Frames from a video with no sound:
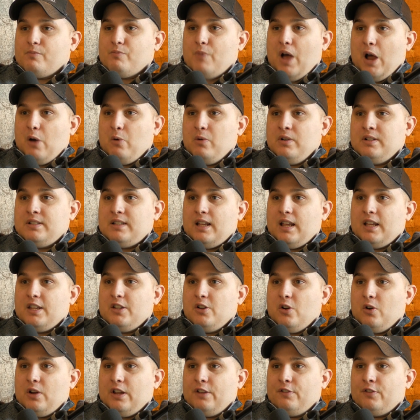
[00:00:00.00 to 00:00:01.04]
I would say,
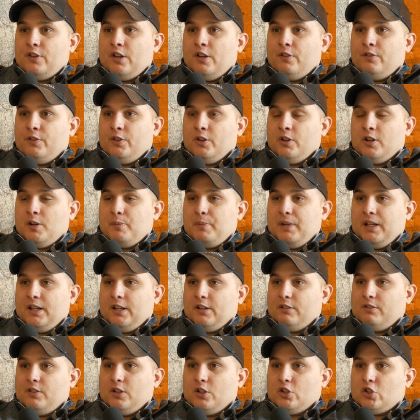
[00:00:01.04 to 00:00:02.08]
if you're in the beginning
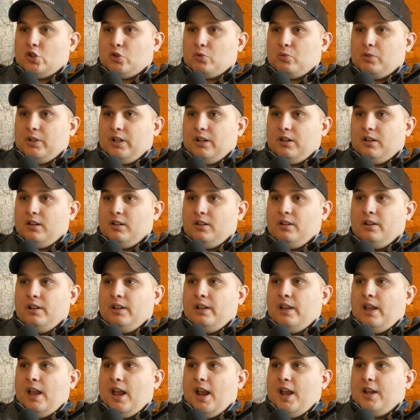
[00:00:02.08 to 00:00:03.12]
of your career
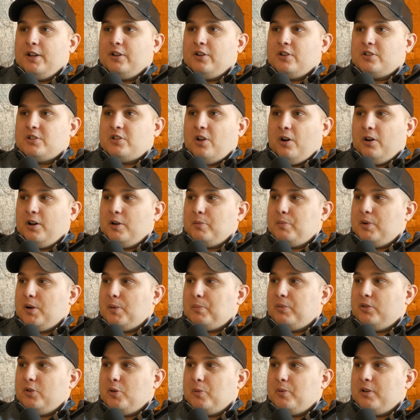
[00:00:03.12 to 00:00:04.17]
and you're starting to build
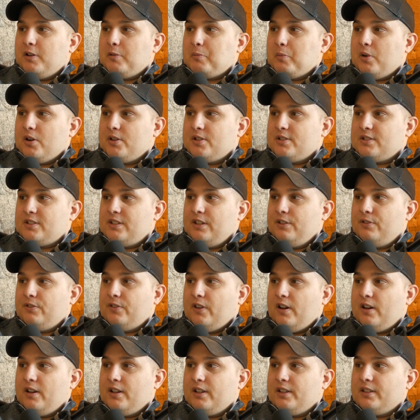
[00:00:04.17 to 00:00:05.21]
up a little bit of emergency
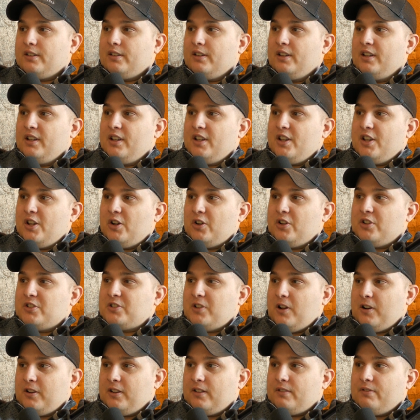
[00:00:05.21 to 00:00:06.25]
fund, you're
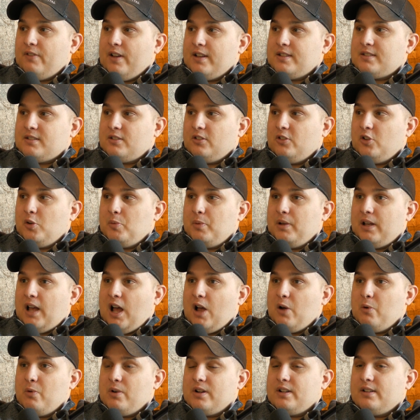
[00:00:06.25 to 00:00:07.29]
starting to invest a little bit,
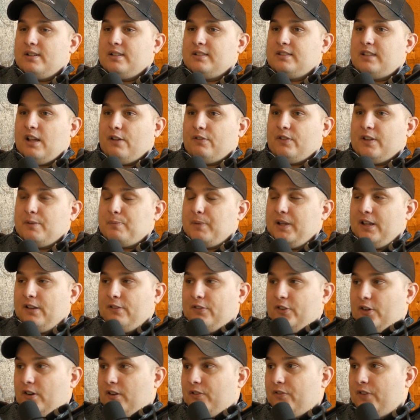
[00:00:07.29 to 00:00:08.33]
I would definitely,
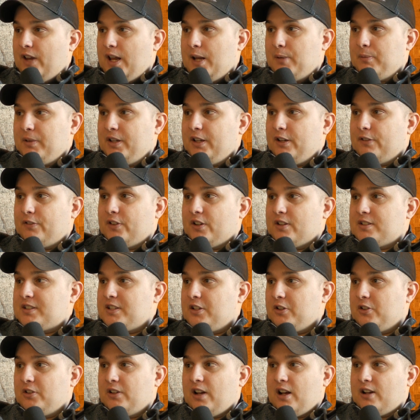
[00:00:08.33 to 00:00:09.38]
if you're a family, if you're a
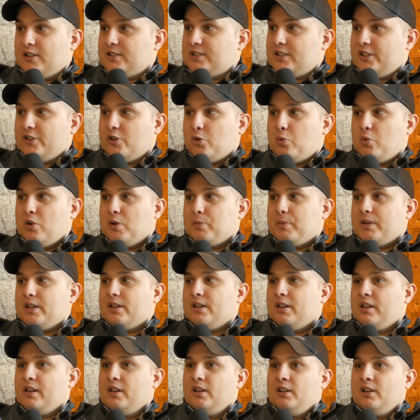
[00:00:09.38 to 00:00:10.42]
single guy, single
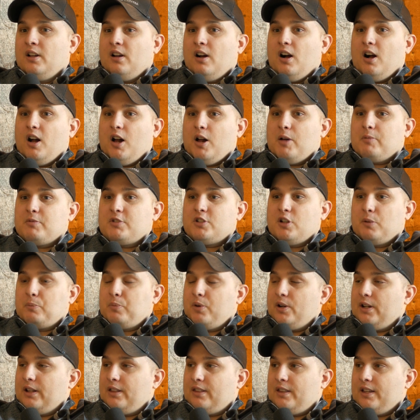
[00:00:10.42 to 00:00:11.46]
woman, start
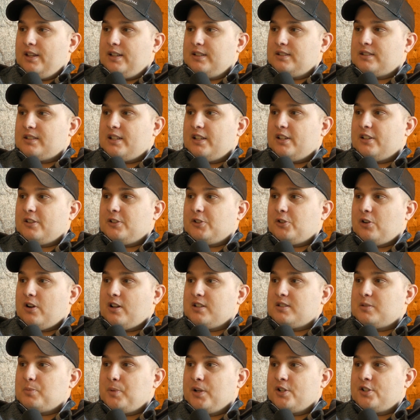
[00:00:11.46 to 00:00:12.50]
putting things in a
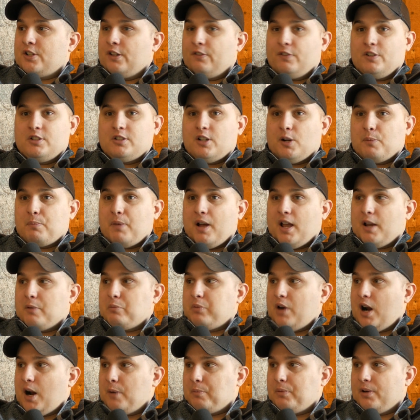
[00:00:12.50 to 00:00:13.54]
trust, especially if you start buying
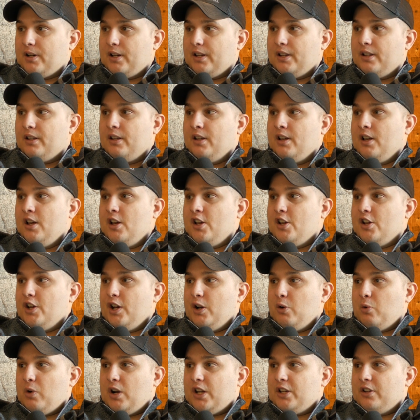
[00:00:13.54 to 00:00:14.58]
property. You're
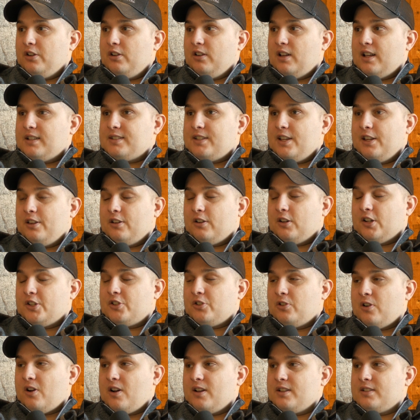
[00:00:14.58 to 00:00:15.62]
going to want to utilize either a
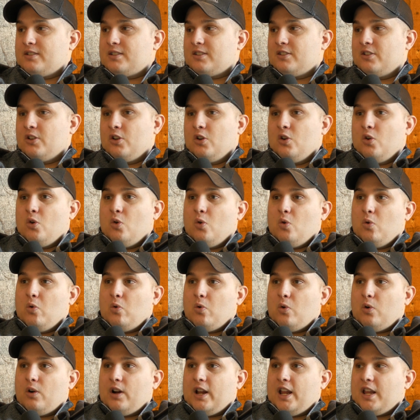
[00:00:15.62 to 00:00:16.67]
trust
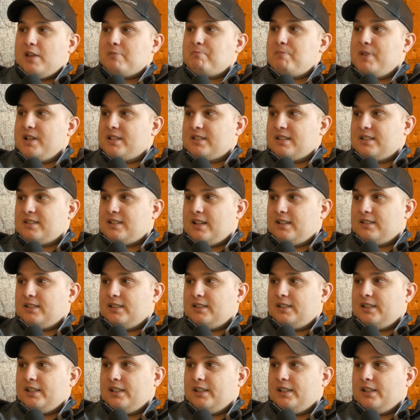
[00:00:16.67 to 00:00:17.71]
or a business
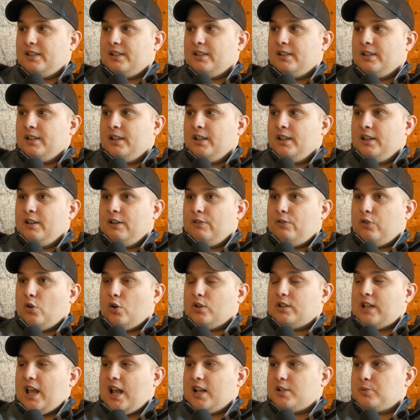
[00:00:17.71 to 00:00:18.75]
entity for
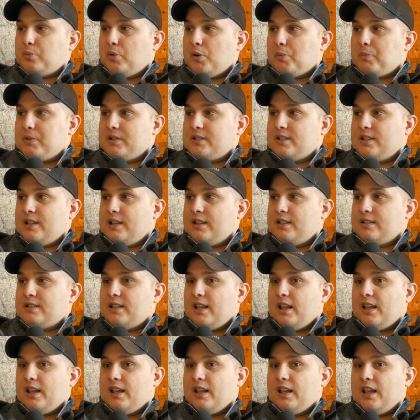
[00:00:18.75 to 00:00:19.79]
tax purposes
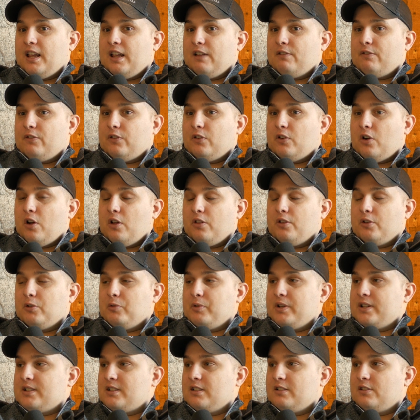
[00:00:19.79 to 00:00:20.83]
and for other
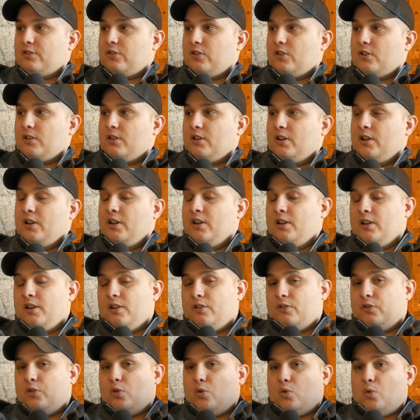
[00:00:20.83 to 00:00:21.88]
reasons
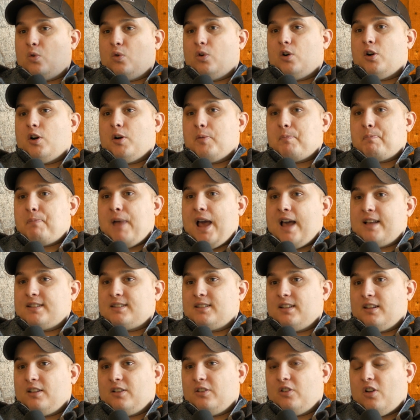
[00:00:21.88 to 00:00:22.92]
for
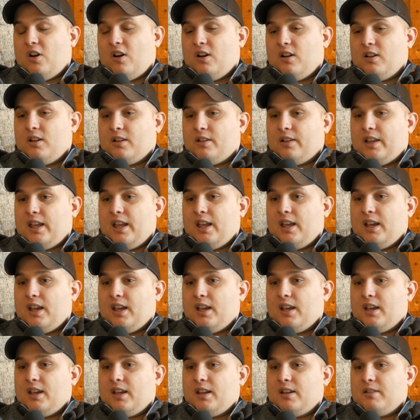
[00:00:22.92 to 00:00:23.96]
passing along
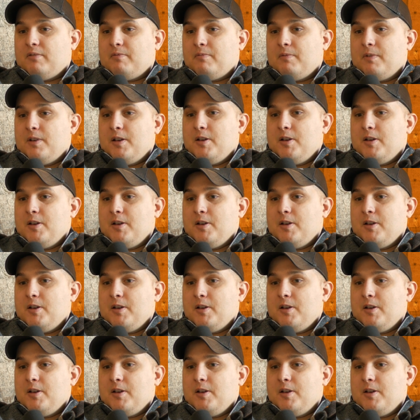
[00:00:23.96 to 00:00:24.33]
and